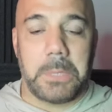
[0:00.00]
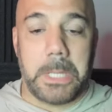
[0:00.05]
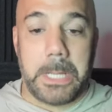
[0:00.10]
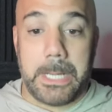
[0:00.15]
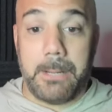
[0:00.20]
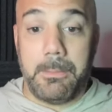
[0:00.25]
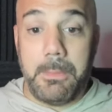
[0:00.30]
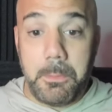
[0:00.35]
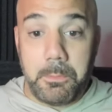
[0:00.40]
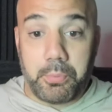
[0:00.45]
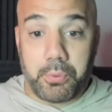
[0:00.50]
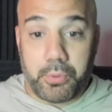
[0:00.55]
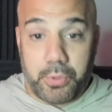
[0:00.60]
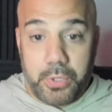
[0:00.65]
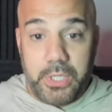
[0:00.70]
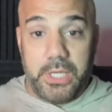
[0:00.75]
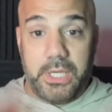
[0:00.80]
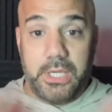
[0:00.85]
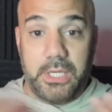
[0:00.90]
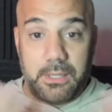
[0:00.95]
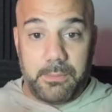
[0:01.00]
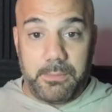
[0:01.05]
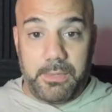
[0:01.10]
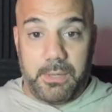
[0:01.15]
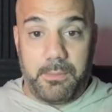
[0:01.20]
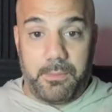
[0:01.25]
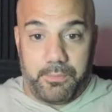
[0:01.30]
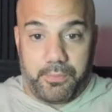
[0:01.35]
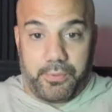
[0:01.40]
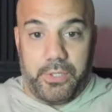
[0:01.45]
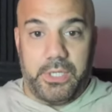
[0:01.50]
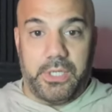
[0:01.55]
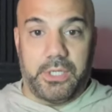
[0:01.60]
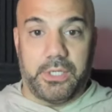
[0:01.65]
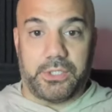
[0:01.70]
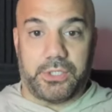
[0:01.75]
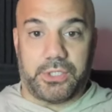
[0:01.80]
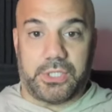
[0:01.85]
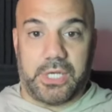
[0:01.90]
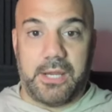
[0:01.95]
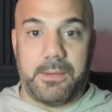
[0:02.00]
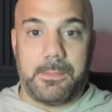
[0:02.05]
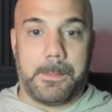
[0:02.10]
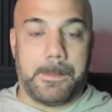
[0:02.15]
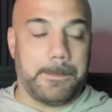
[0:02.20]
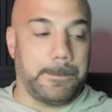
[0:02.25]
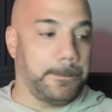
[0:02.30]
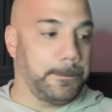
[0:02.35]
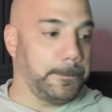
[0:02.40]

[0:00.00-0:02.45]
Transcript: And I'm in pretty good shape.